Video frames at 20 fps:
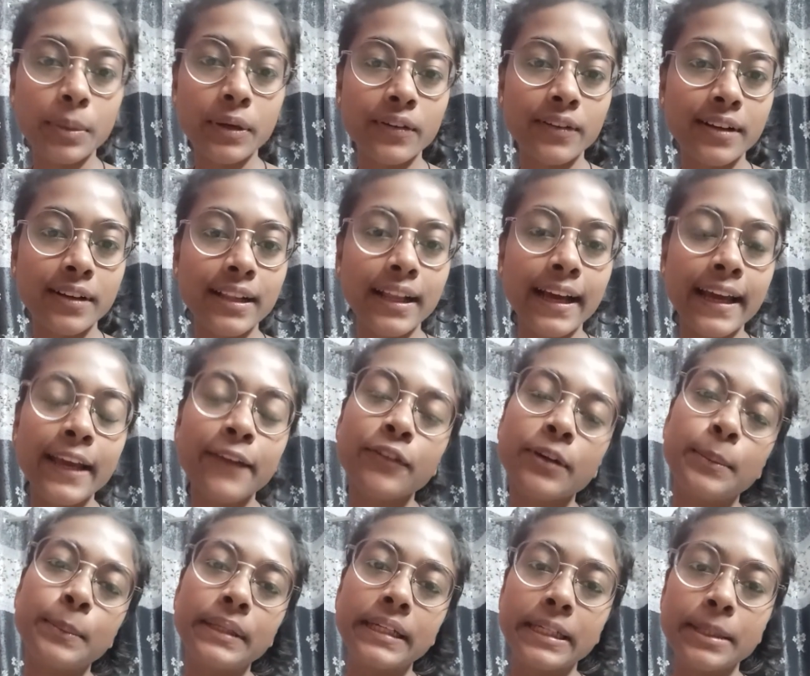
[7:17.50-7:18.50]
Banwal. I have
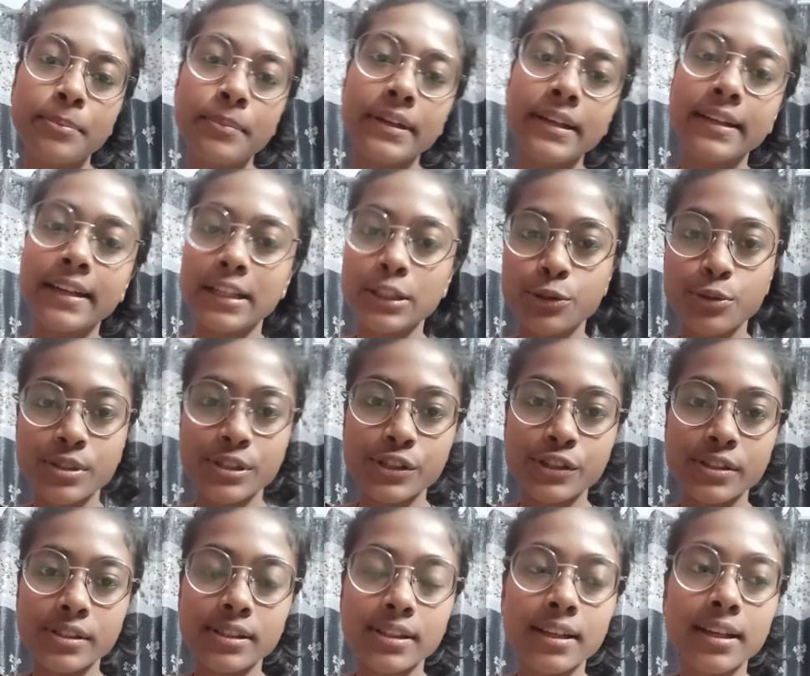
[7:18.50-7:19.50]
completed my
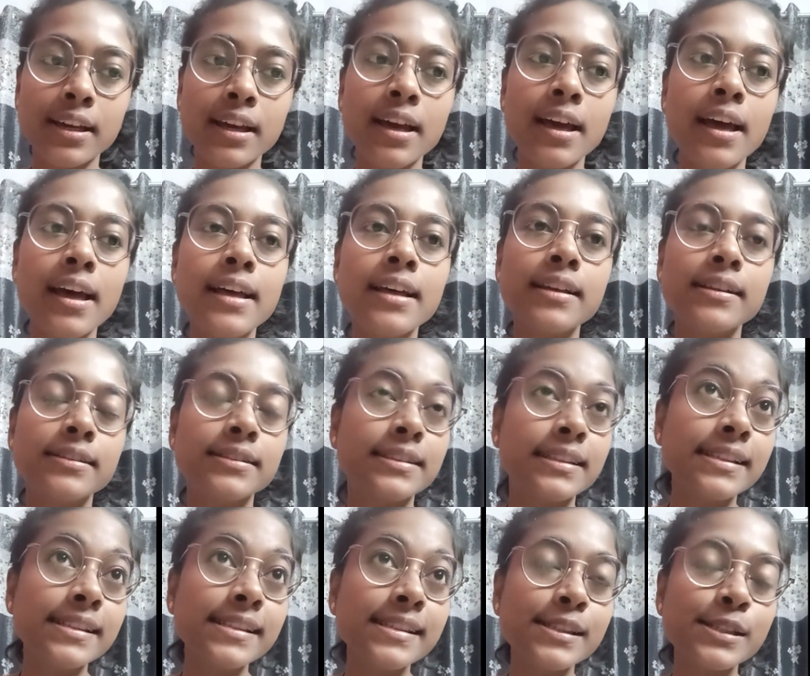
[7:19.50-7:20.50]
graduation.
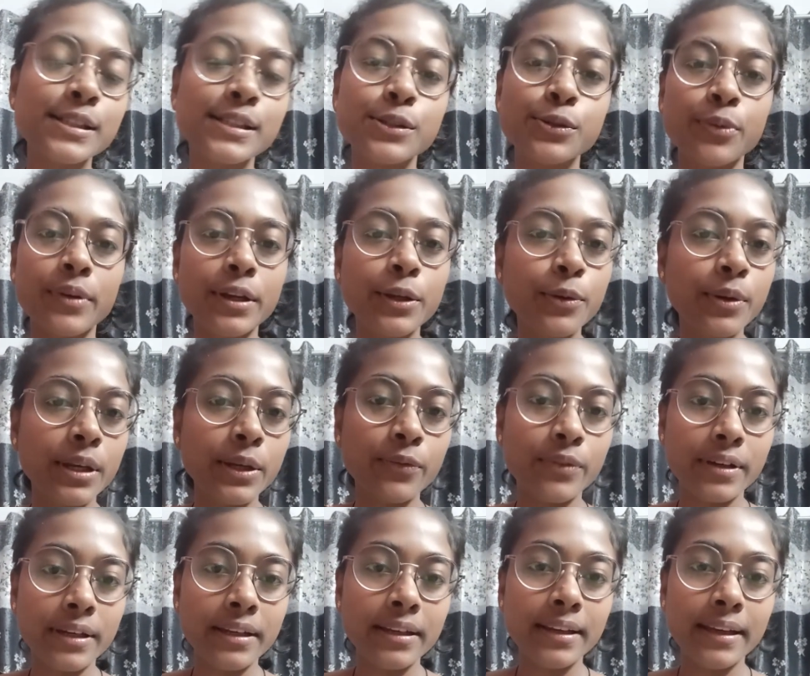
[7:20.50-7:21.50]
Since
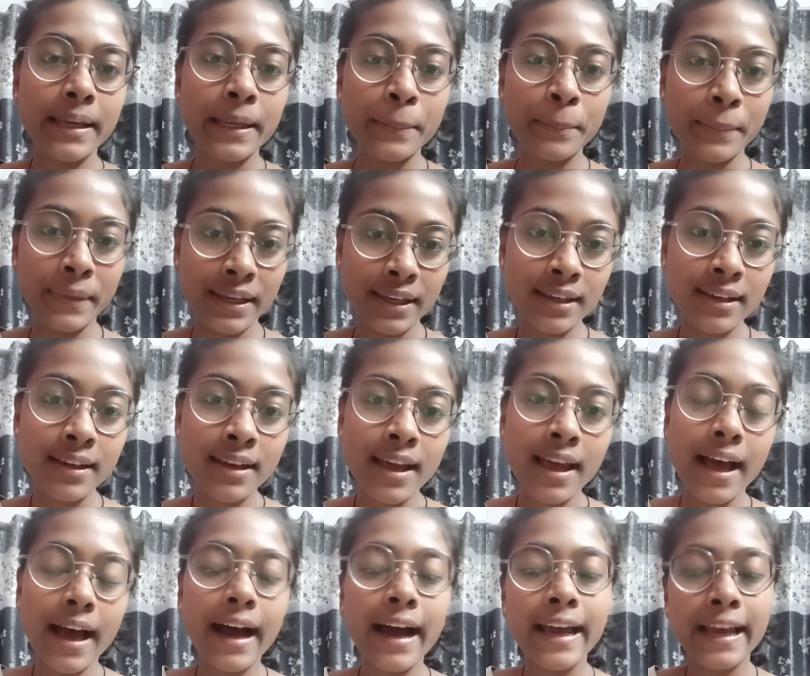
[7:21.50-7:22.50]
2021 in May,
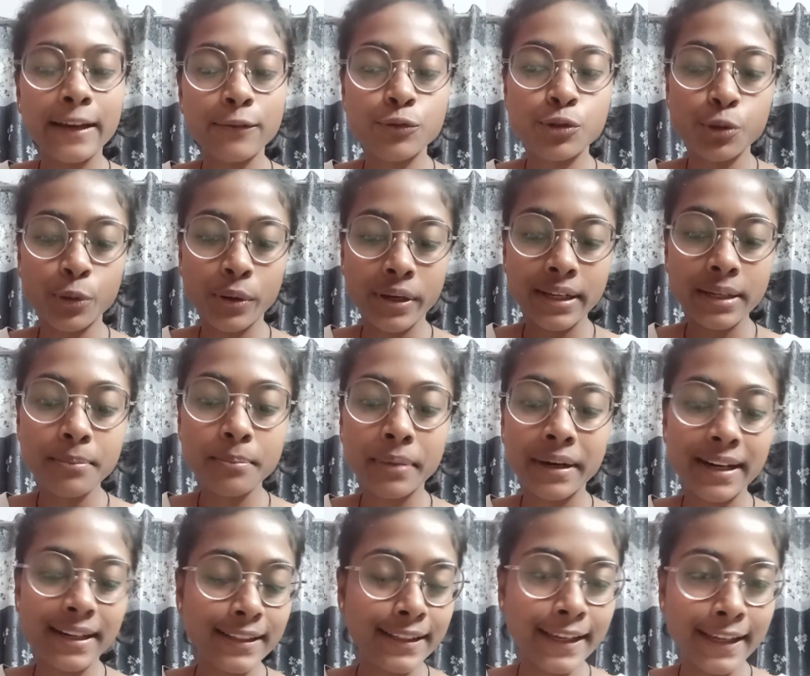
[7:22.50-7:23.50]
I have joined
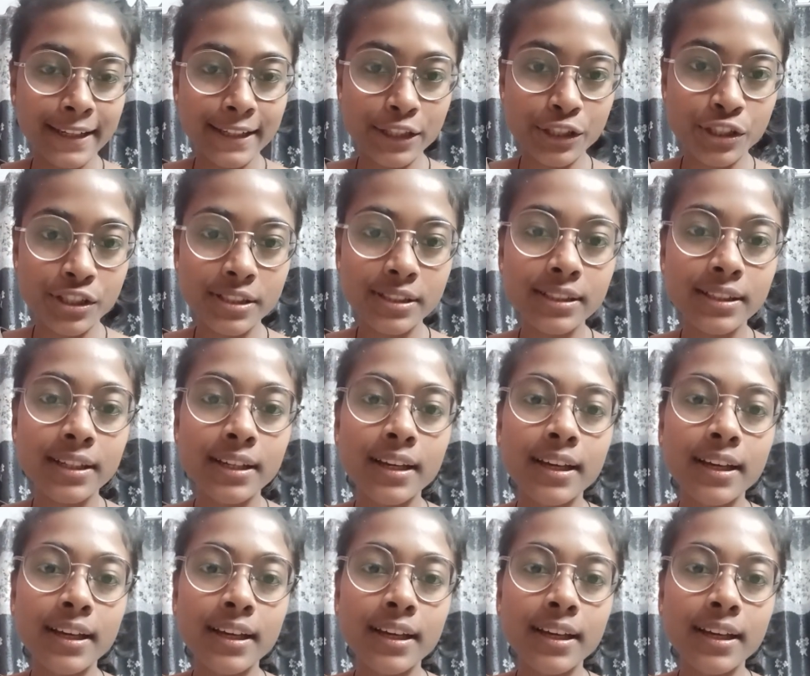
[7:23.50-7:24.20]
Bharat Gyanakshar.